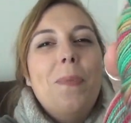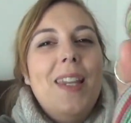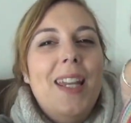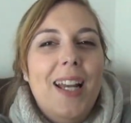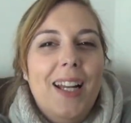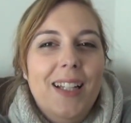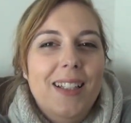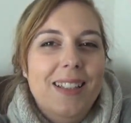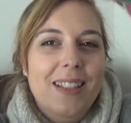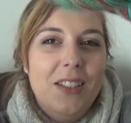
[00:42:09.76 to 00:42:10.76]
yeah,
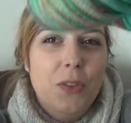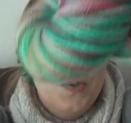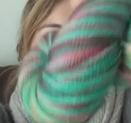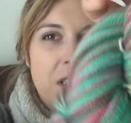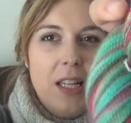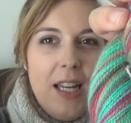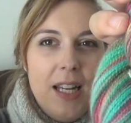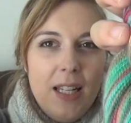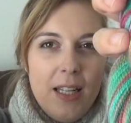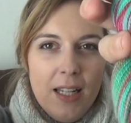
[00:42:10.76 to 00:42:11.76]
there's one
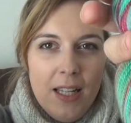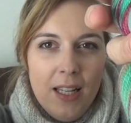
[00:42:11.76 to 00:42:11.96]
skein